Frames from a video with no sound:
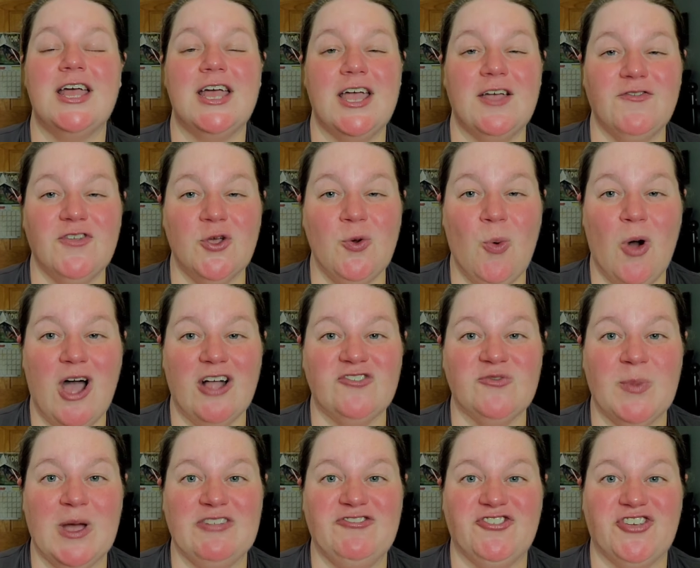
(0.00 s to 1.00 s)
If you
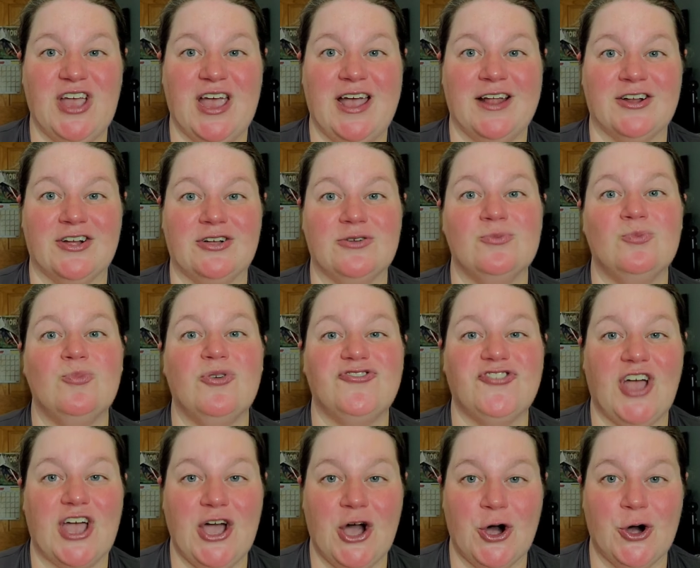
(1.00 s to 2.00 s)
watch my channel, which
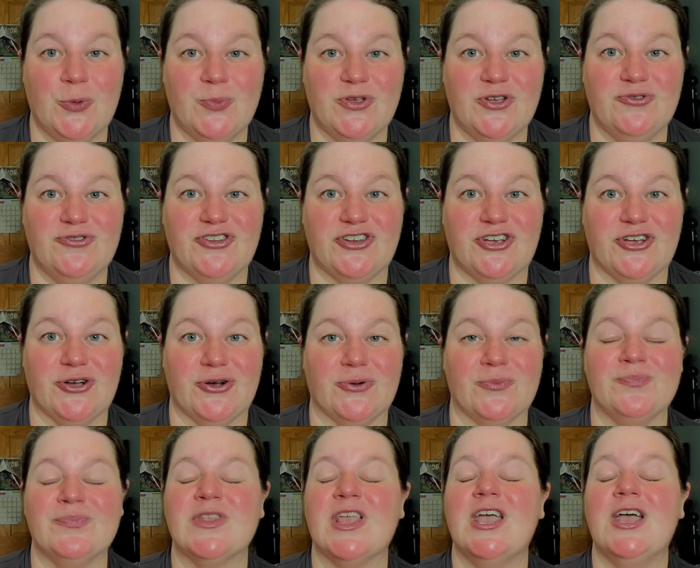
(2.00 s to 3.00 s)
I hope you
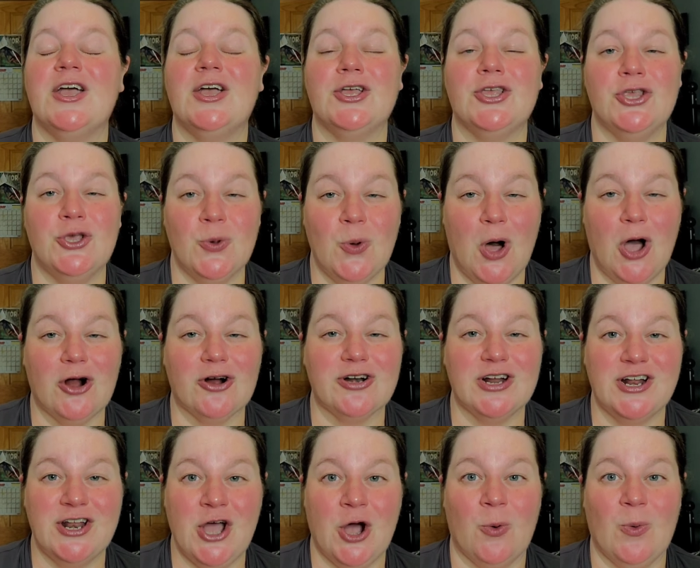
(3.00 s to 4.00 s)
do, you
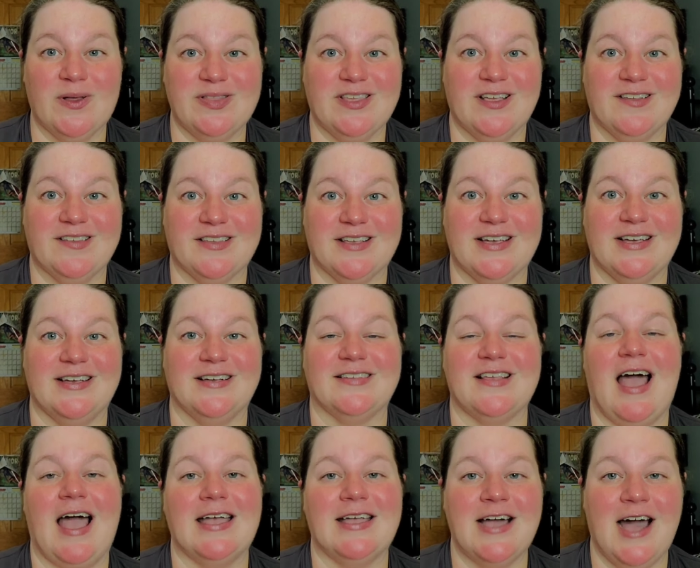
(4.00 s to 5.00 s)
already know what this is.
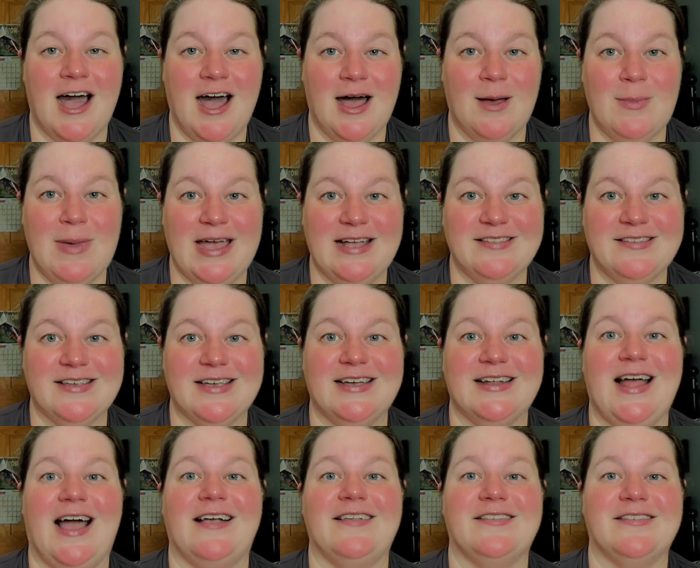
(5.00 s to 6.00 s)
I
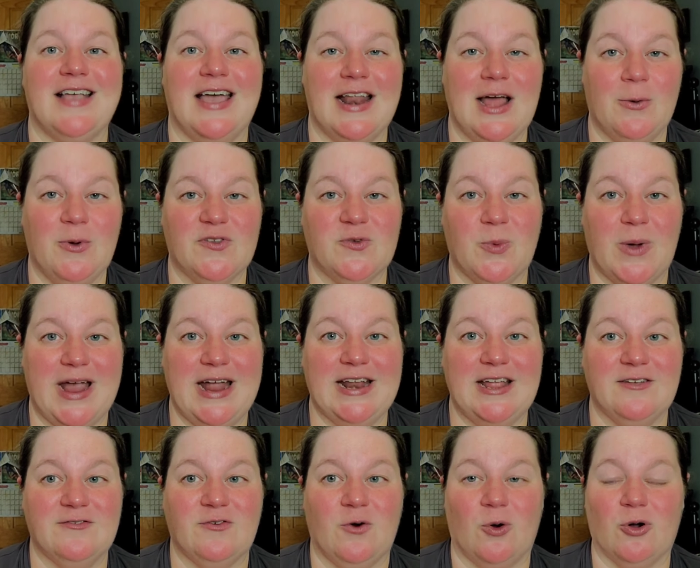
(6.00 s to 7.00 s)
commented. I said I was
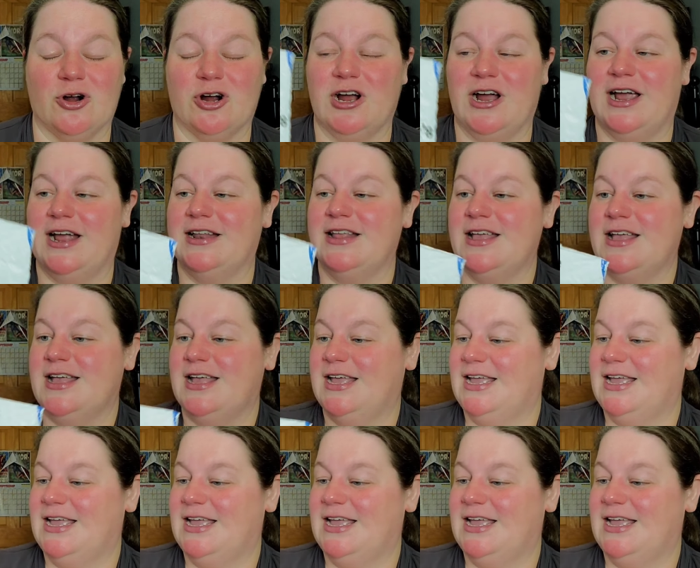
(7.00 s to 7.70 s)
waiting for it.